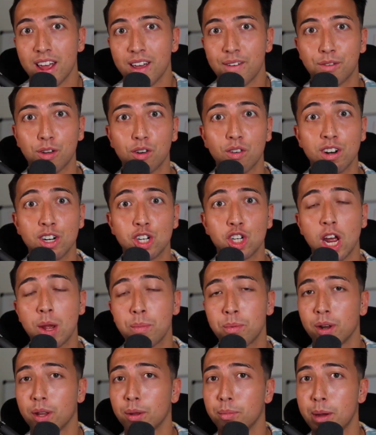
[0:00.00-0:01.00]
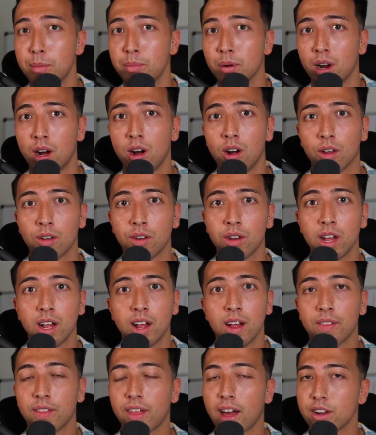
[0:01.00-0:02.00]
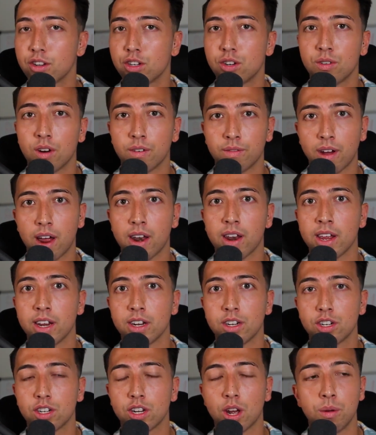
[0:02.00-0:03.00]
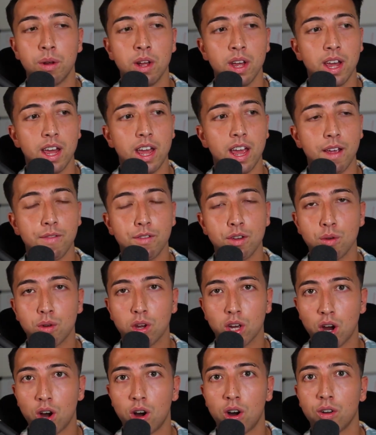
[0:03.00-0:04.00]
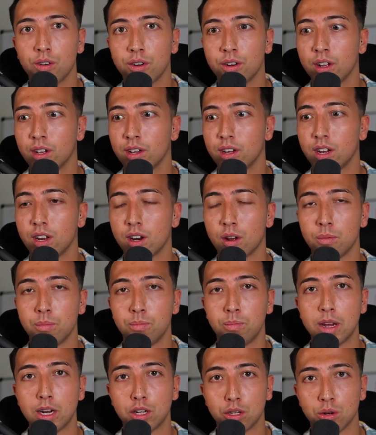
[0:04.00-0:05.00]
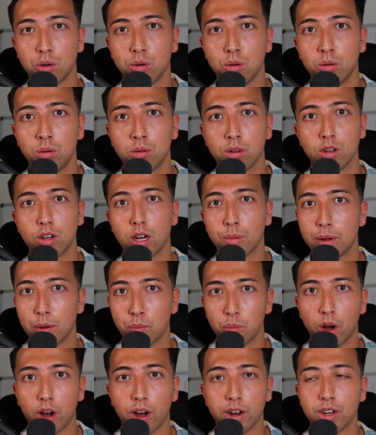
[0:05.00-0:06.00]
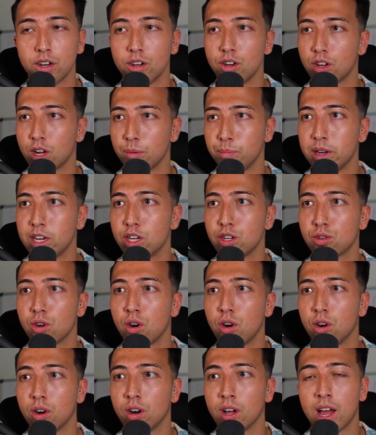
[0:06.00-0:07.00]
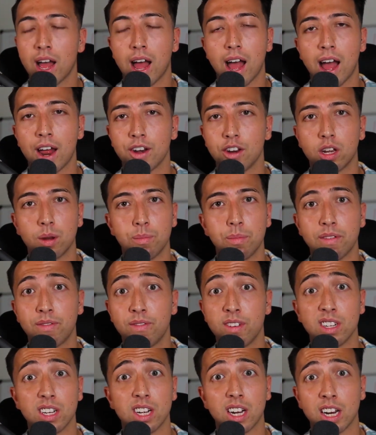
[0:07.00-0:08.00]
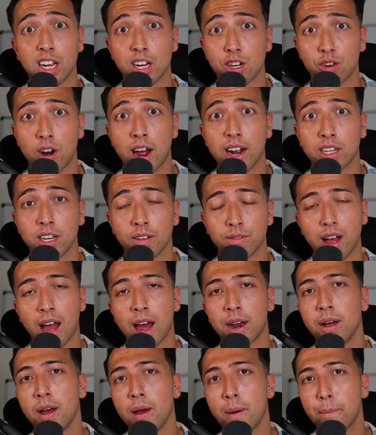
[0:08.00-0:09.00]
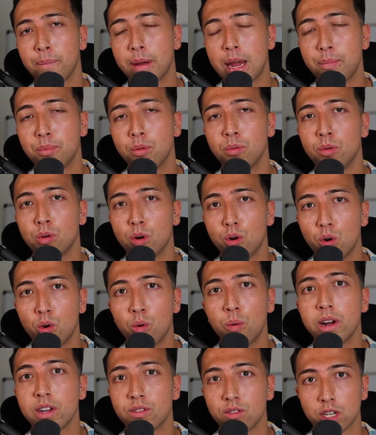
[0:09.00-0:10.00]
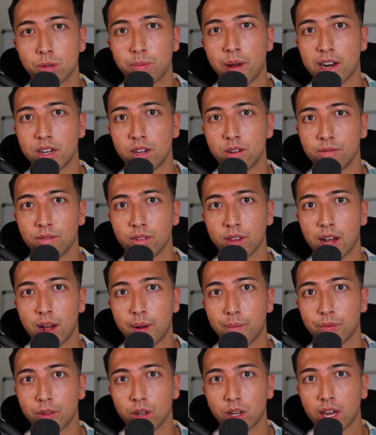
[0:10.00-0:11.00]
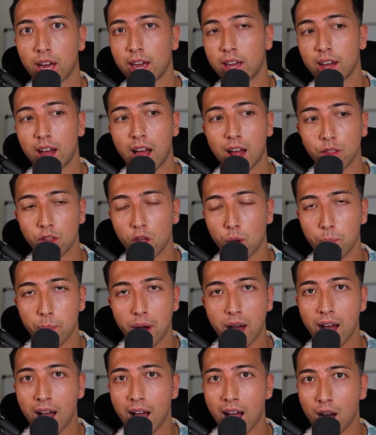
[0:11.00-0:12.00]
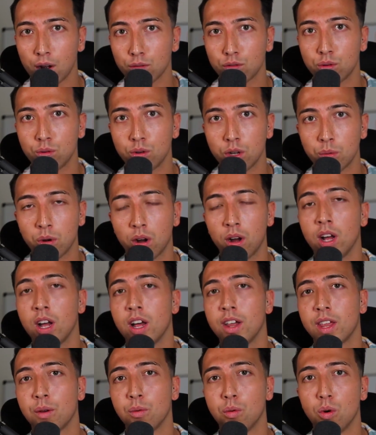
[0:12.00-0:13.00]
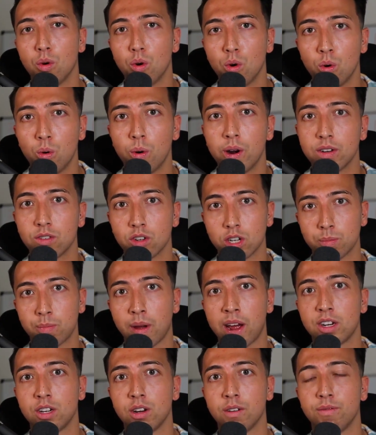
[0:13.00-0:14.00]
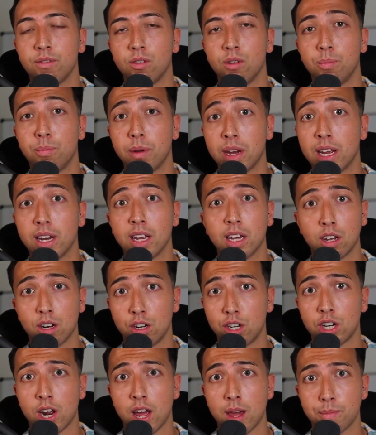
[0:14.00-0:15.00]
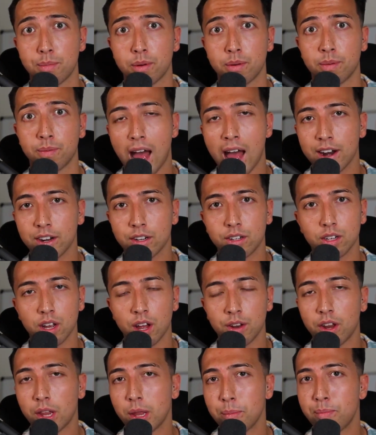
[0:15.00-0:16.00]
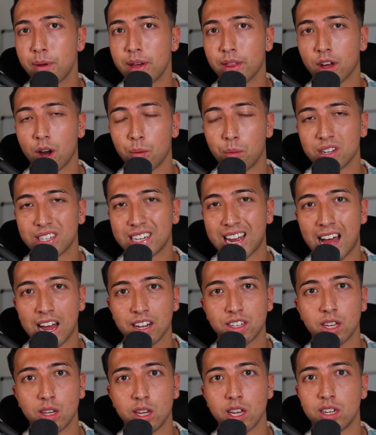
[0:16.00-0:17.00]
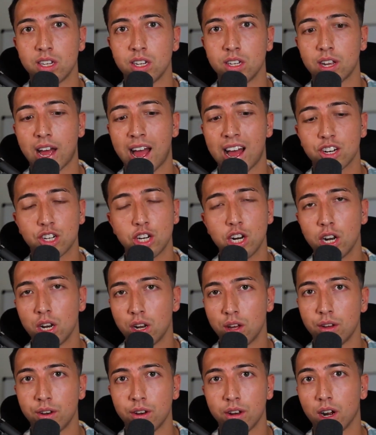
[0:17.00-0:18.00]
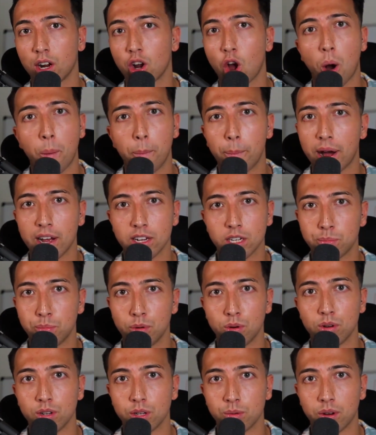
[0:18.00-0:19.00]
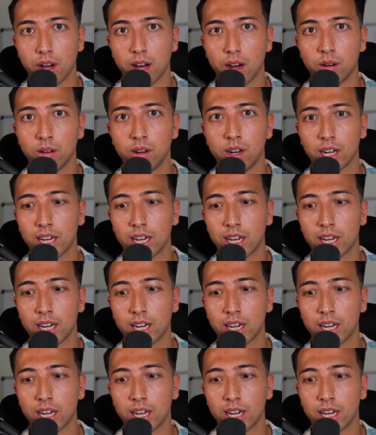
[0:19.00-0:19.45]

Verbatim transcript: If you're in shape and other people aren't, that's your advantage. So if you can't, you know, be tall, you can be wide and you can be strong and you can be physically attractive. And people will always respect you for that, okay? No matter how tall you are, they will always respect you for being in good shape. And another bit that I want to add to this is actually learn a combat sport as well.